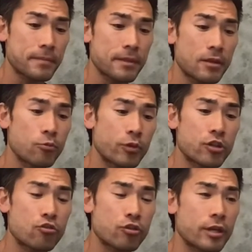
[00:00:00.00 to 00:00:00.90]
we
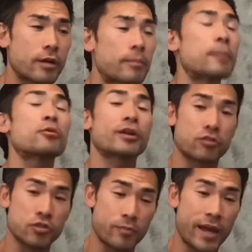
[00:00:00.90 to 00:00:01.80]
usually commemorate
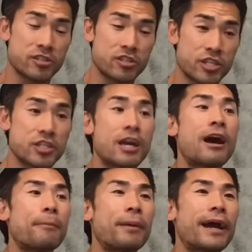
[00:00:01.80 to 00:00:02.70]
those matches
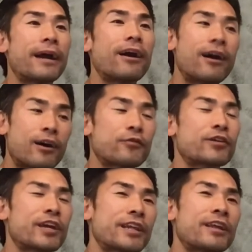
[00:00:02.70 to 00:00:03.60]
by
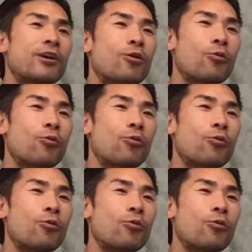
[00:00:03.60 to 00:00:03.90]
offering